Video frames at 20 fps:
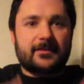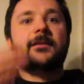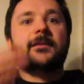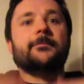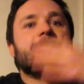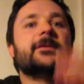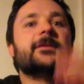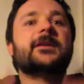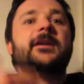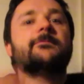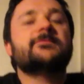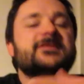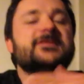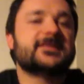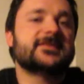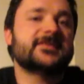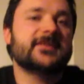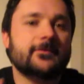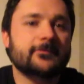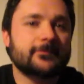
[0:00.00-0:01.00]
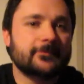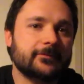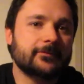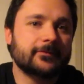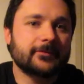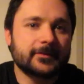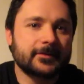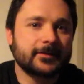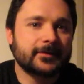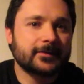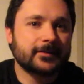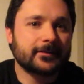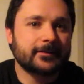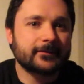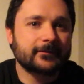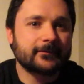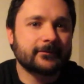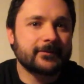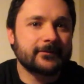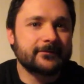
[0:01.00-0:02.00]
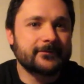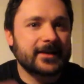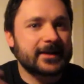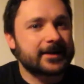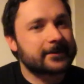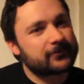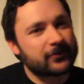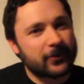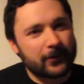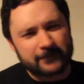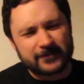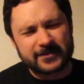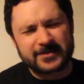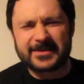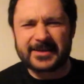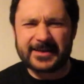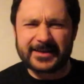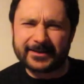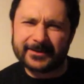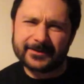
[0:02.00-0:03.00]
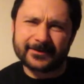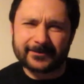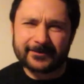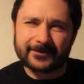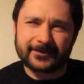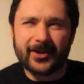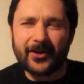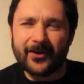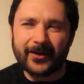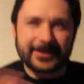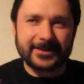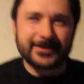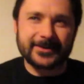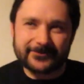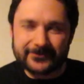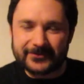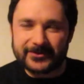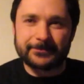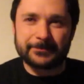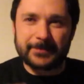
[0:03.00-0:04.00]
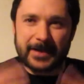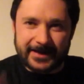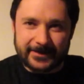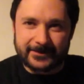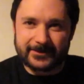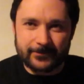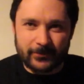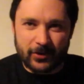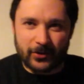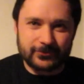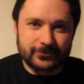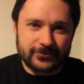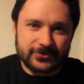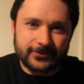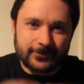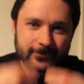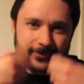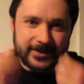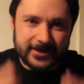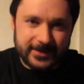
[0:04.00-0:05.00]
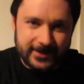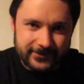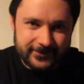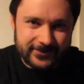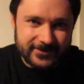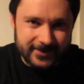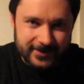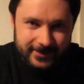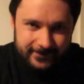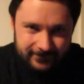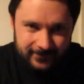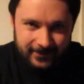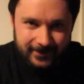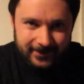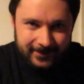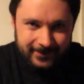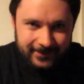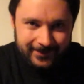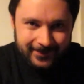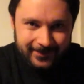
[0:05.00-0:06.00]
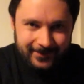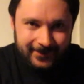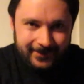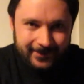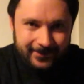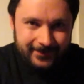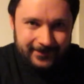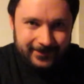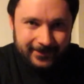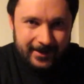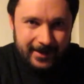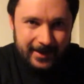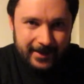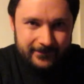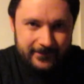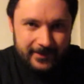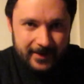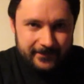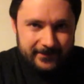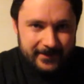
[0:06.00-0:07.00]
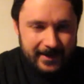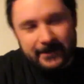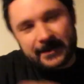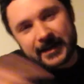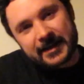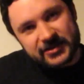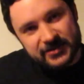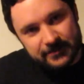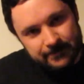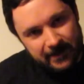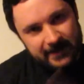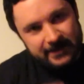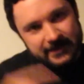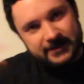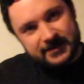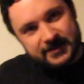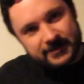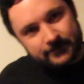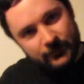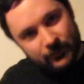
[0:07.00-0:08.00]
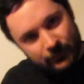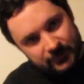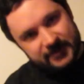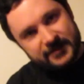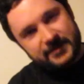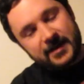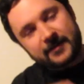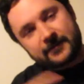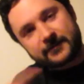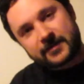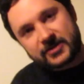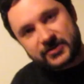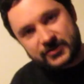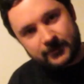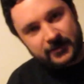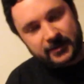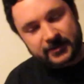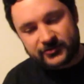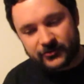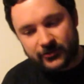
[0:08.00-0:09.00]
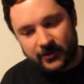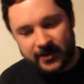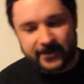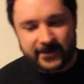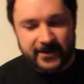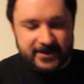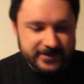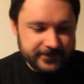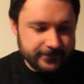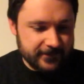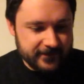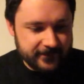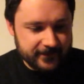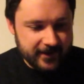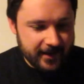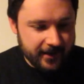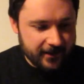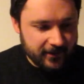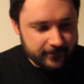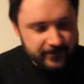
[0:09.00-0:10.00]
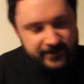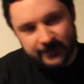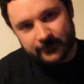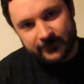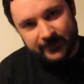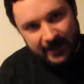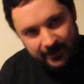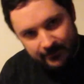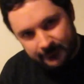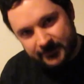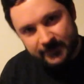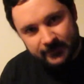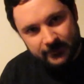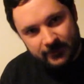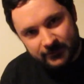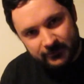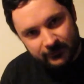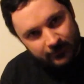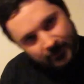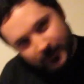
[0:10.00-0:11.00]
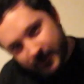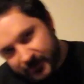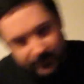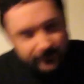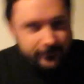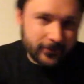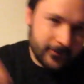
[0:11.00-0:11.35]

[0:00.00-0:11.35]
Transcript: It becomes a self-fulfilling prophecy, kind of. You paint the models, you want to use them, and then that gets you painting some more stuff because you want to try this with the army or that with the crew